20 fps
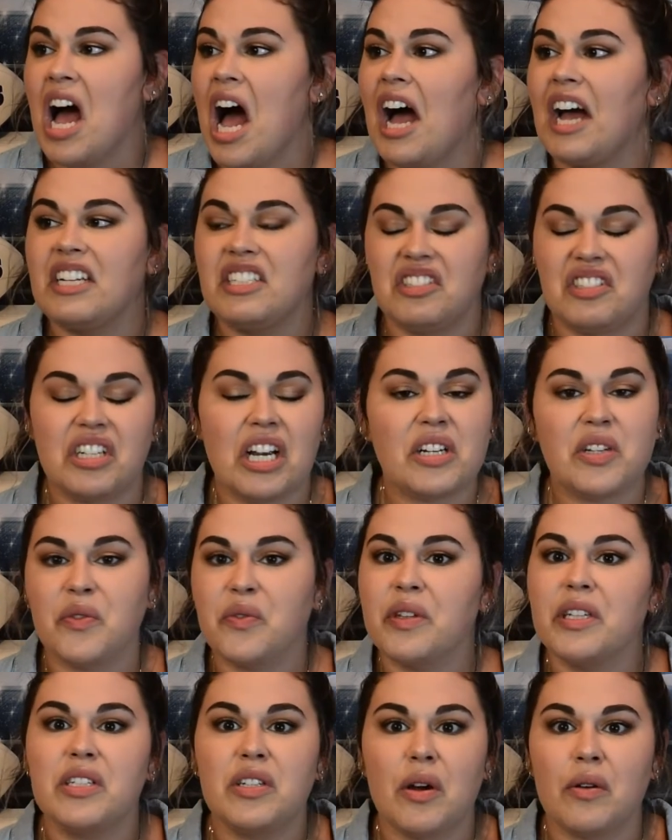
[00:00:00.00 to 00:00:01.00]
I
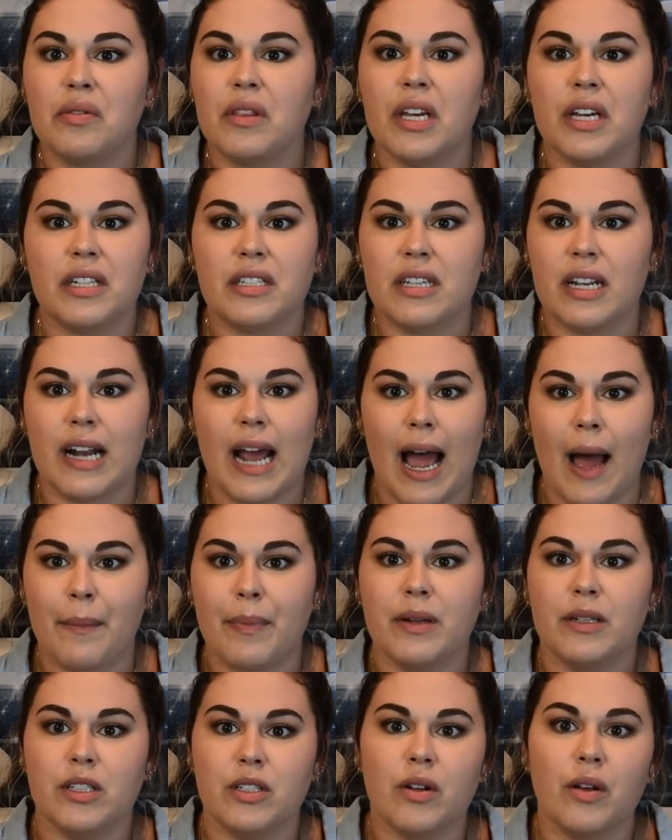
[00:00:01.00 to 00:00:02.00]
genuinely don't think it's going to
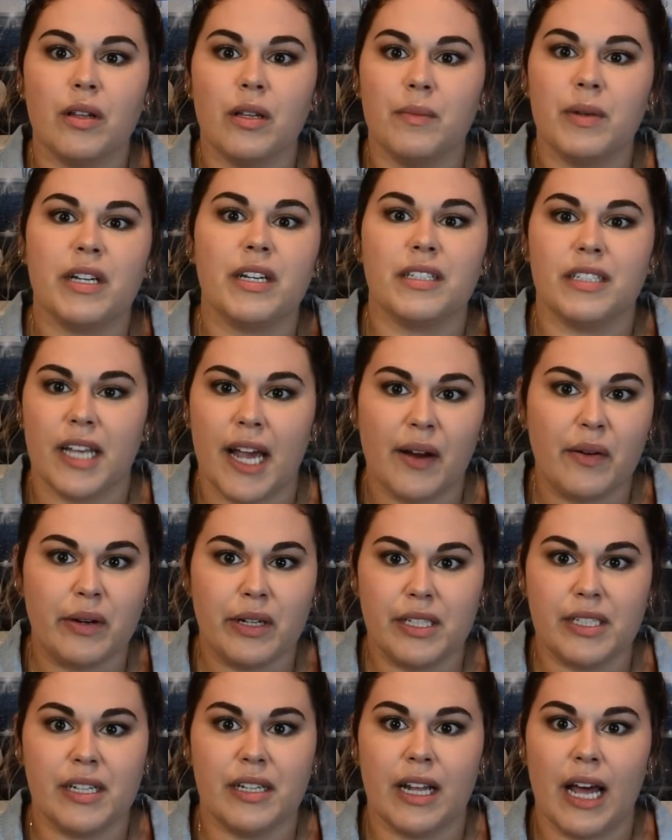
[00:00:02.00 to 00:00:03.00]
happen solely because of that
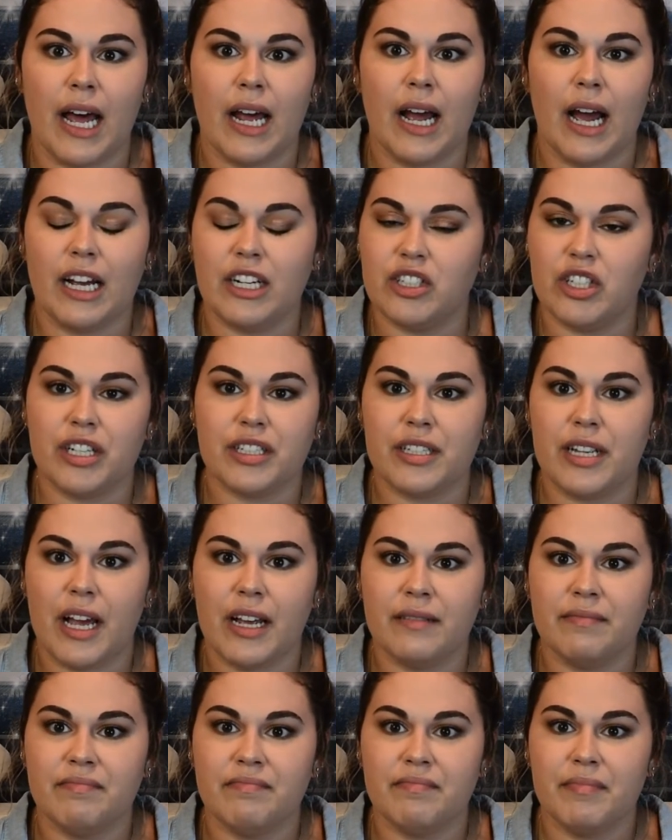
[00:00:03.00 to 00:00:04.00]
reason that I just
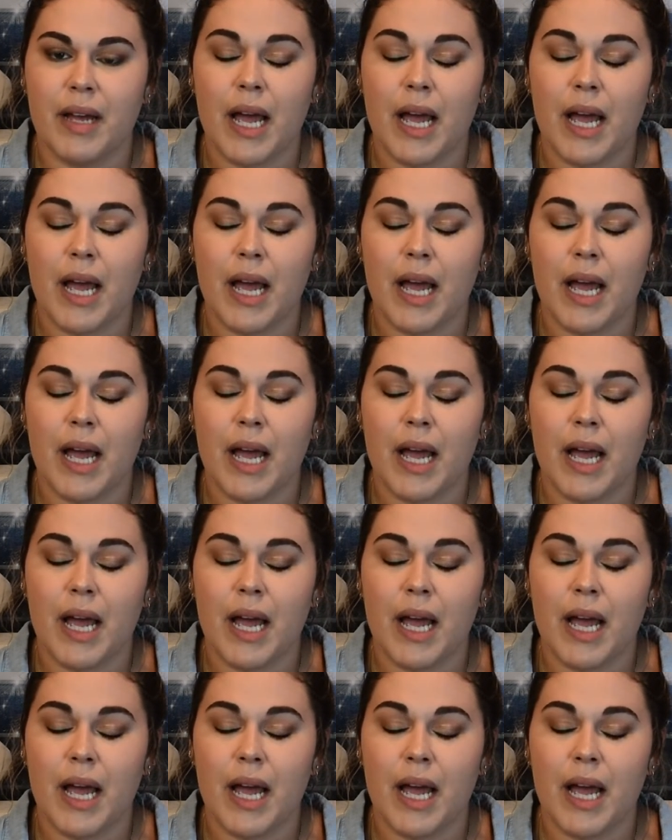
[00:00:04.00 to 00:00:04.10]
said.